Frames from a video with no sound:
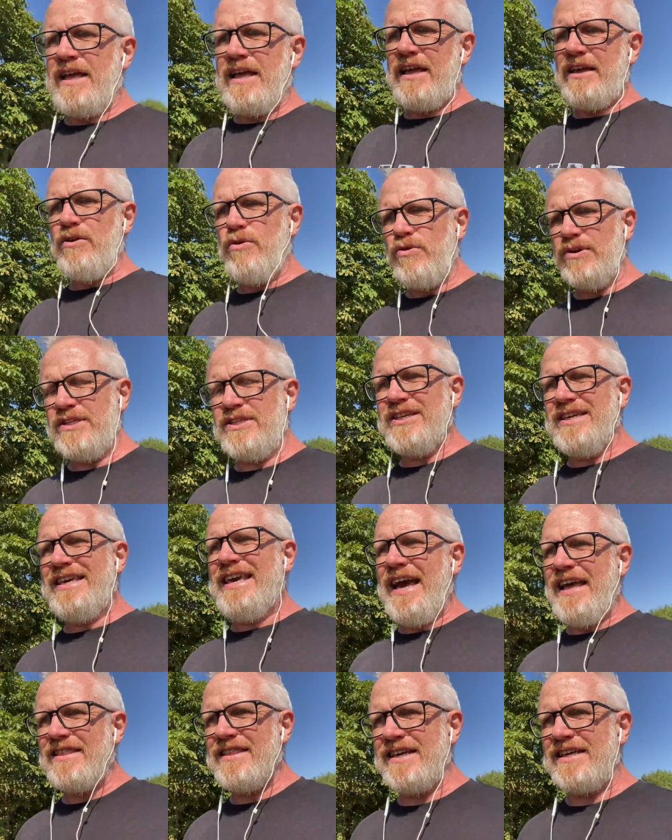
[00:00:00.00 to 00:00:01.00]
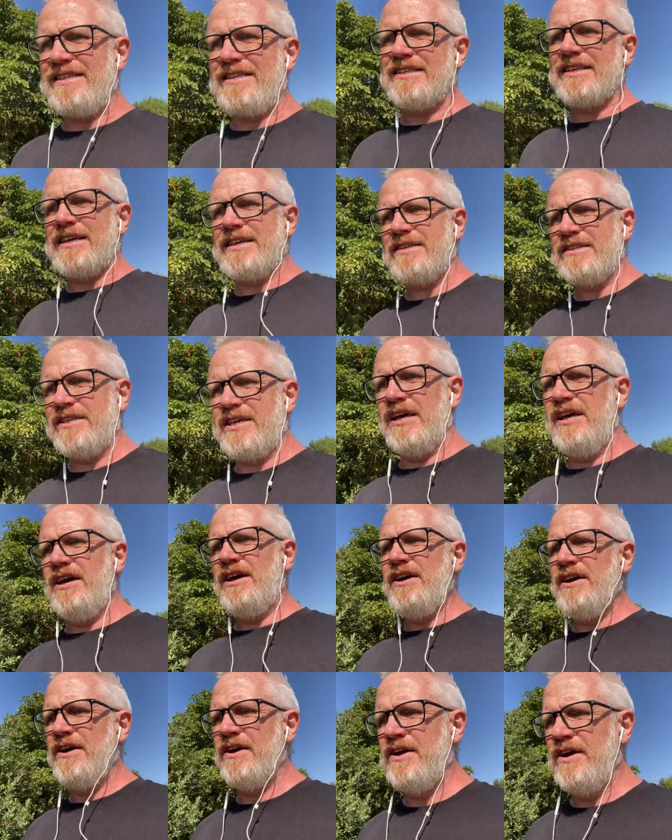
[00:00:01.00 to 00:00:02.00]
in order to get these things,
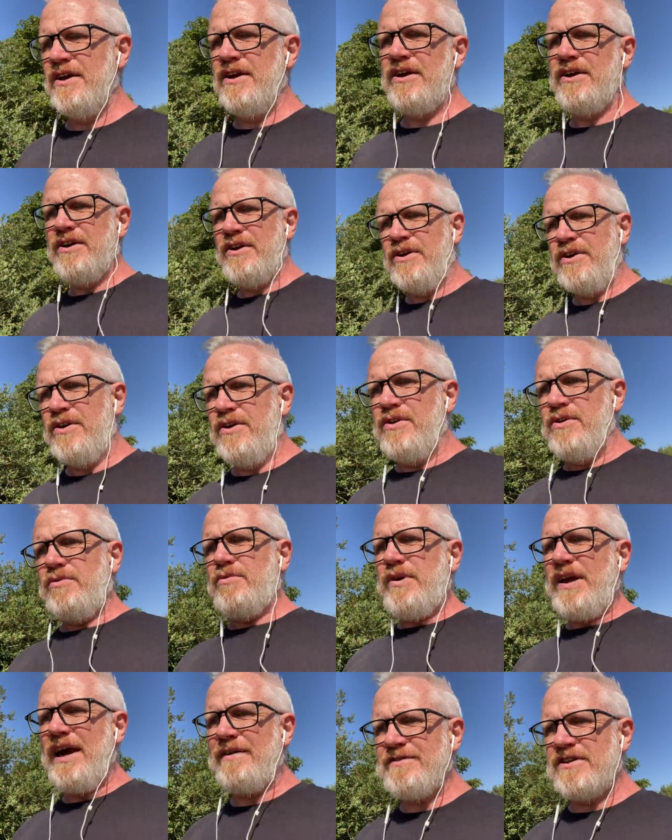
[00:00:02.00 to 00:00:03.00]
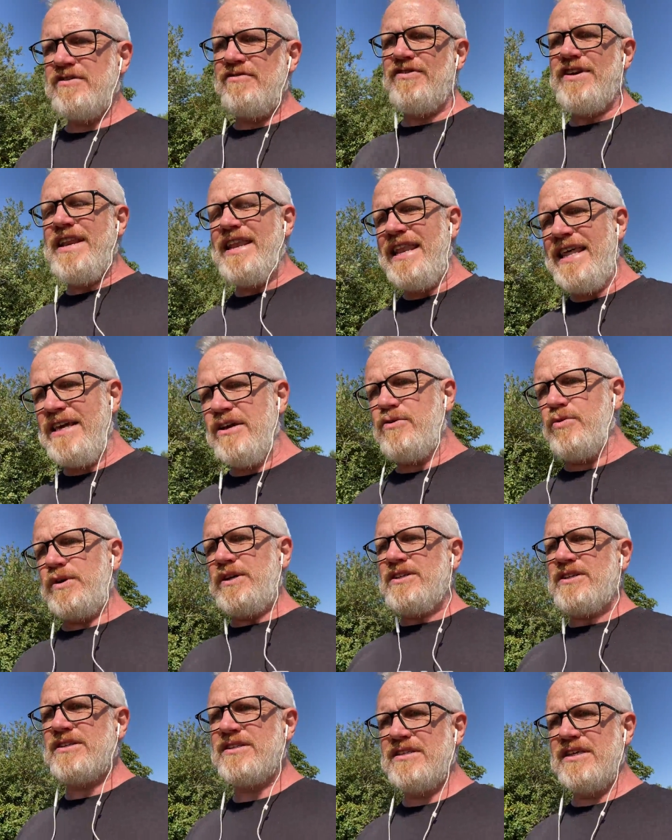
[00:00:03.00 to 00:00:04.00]
we have to
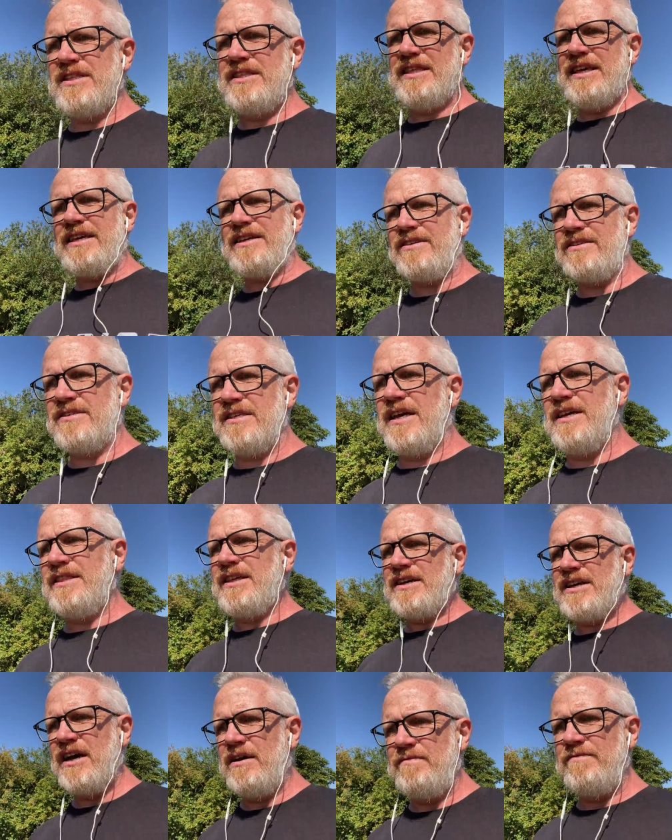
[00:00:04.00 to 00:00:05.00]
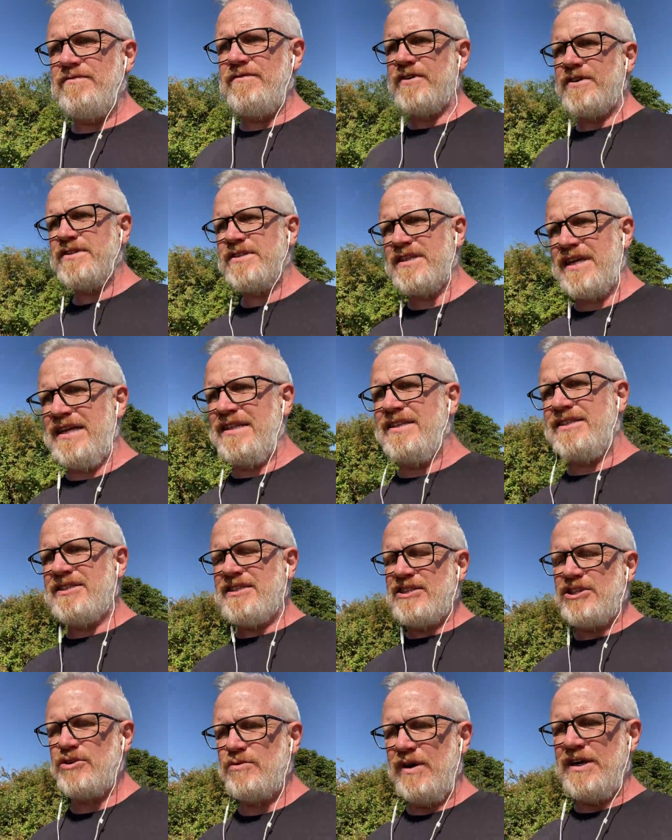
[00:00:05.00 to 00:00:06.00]
relinquish the things and the comfort and the
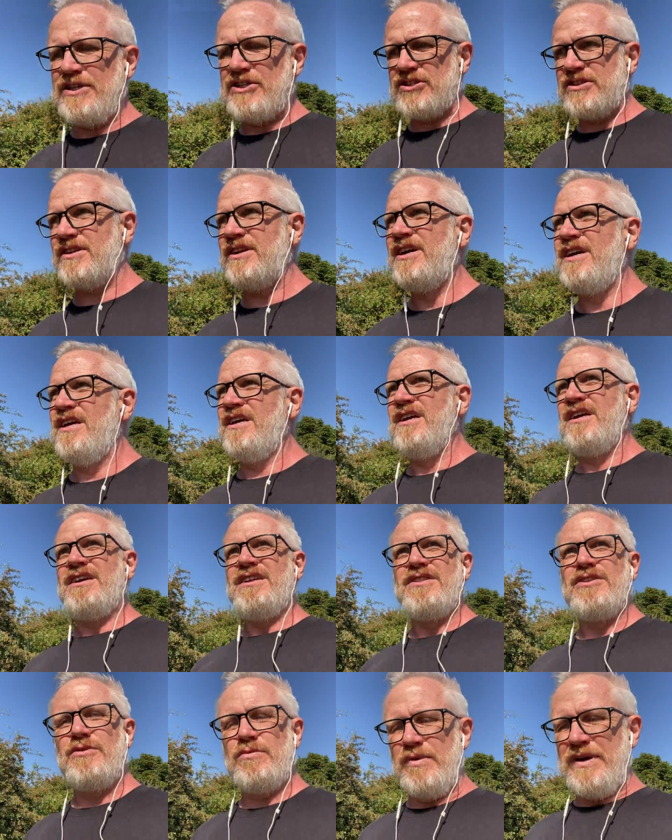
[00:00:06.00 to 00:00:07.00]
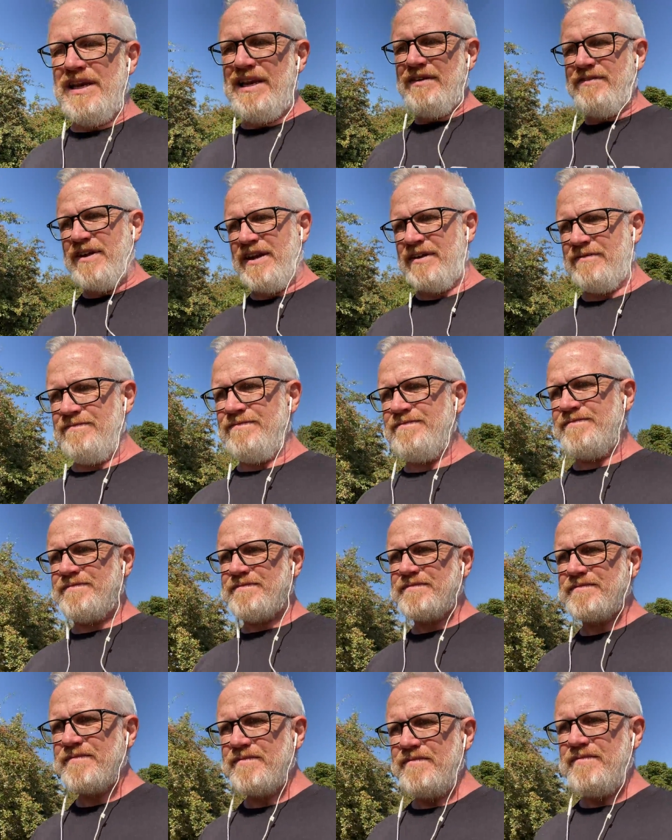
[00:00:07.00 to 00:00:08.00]
situation that we live in.
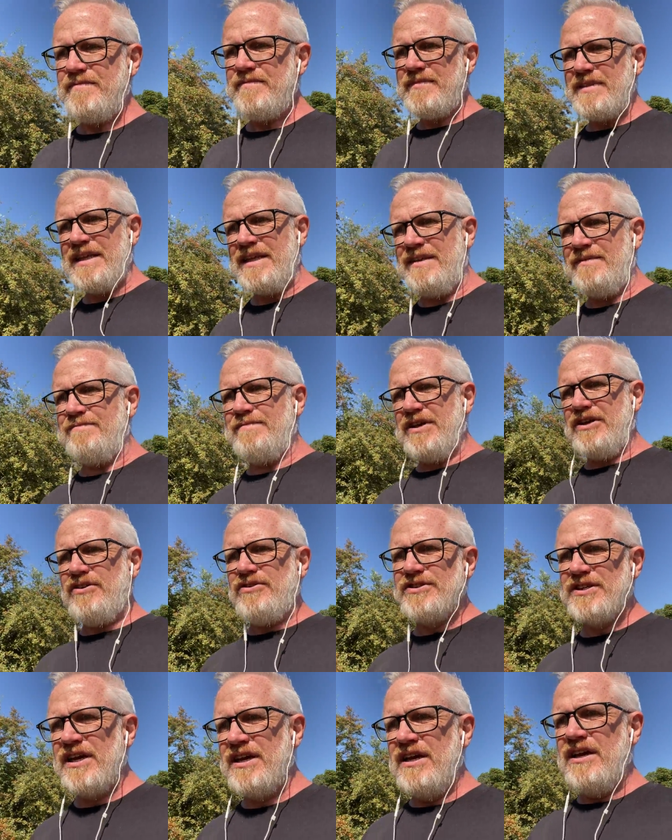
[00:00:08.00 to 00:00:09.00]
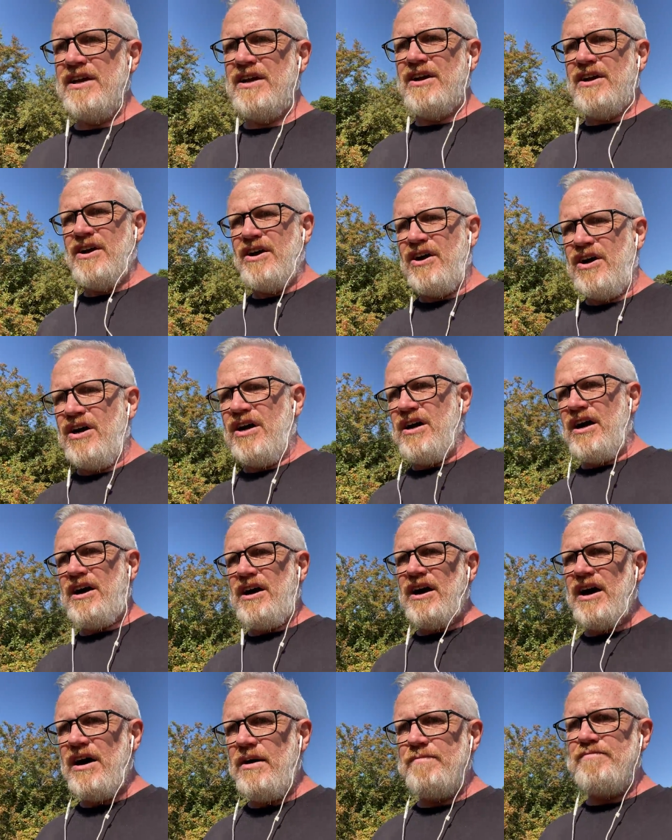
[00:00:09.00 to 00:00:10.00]
Because
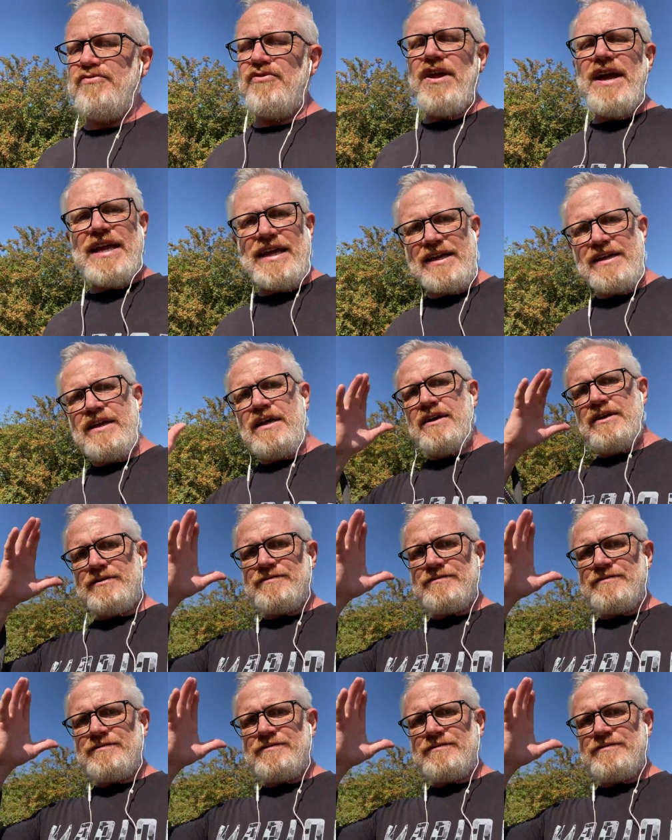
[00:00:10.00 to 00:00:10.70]
our brain,